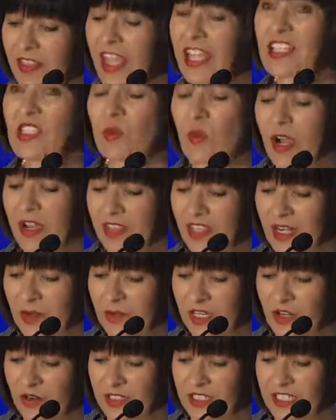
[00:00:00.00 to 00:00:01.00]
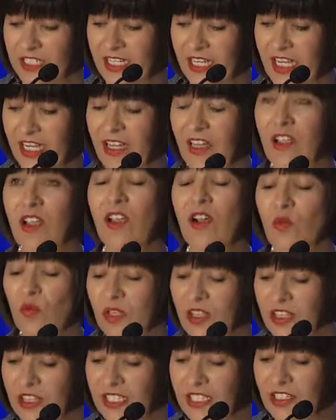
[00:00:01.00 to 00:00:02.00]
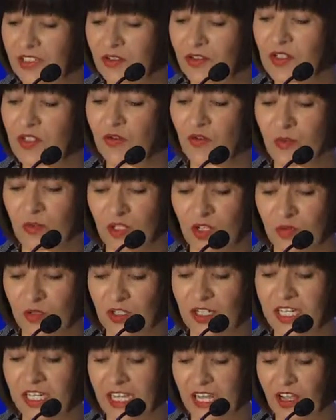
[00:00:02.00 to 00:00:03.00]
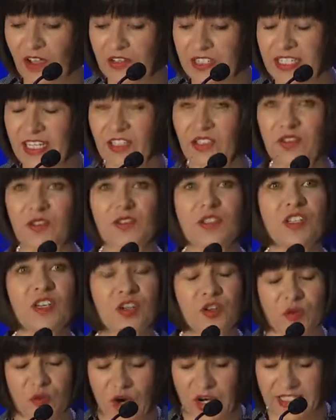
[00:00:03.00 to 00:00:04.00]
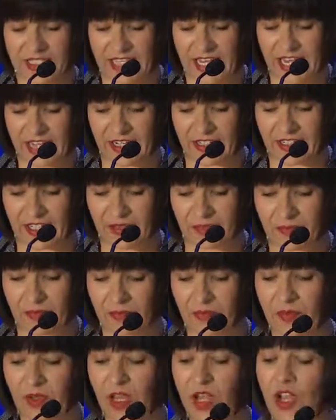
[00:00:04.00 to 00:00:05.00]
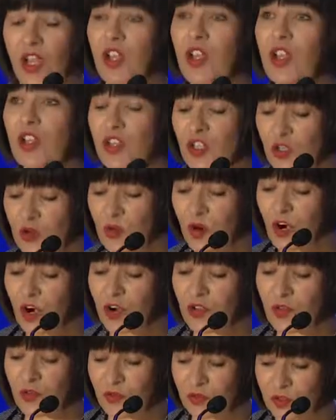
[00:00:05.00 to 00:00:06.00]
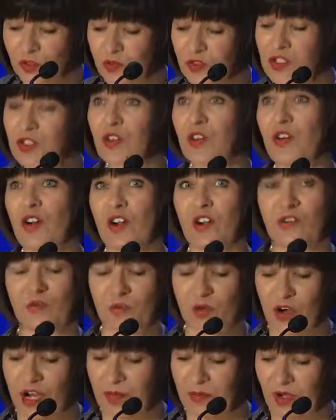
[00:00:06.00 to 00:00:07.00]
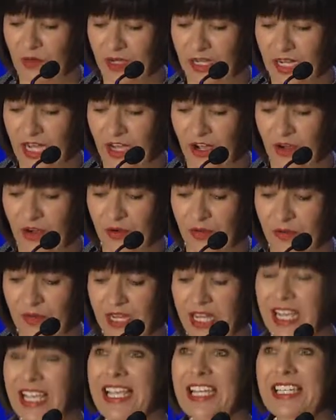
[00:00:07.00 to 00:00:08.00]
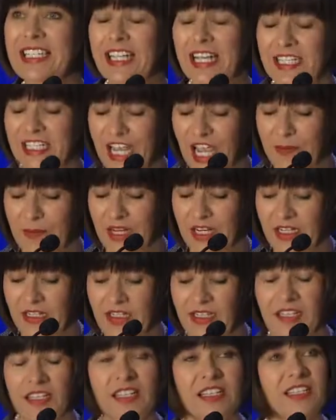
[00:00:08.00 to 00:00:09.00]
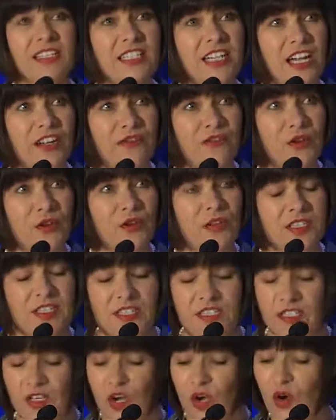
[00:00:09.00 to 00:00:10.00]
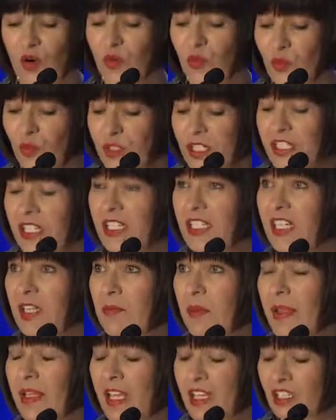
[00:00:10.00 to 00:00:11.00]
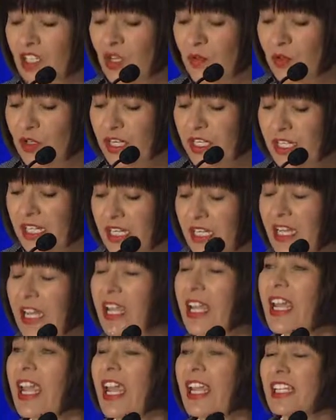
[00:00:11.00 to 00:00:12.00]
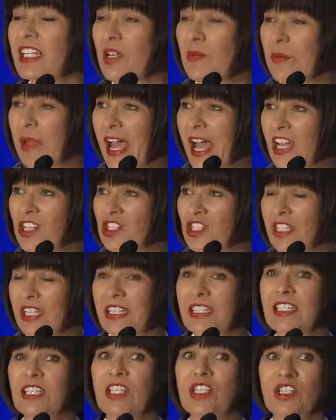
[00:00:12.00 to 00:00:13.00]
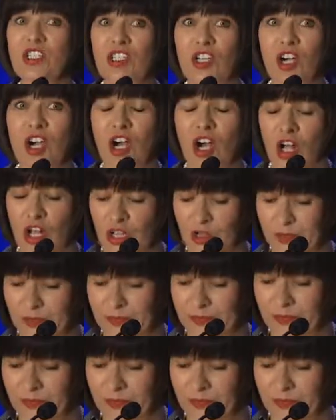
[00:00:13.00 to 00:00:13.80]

that's why that I'm here today with leaders from community health centers across Canada. You are the future of primary care. Dynamic, diverse, rooted in community, and compassionate to all.